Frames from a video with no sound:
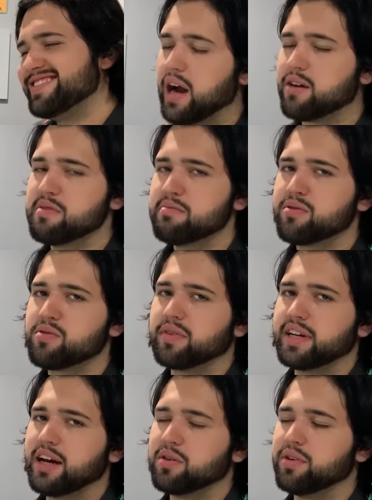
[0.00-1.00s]
I remember
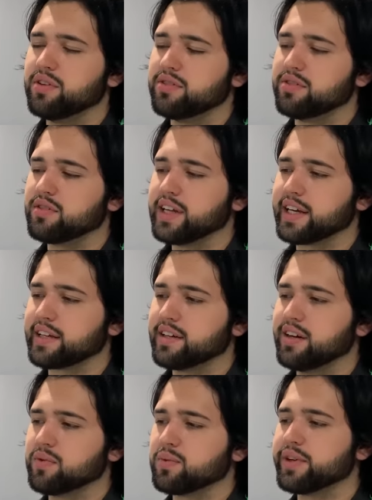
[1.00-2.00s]
when I was, like,
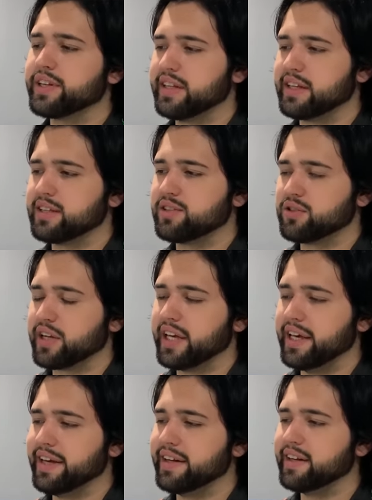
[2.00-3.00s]
a really little
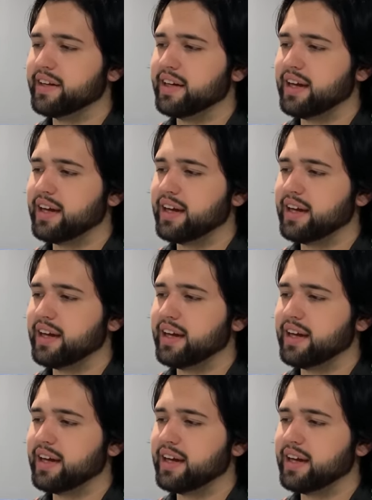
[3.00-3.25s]
kid,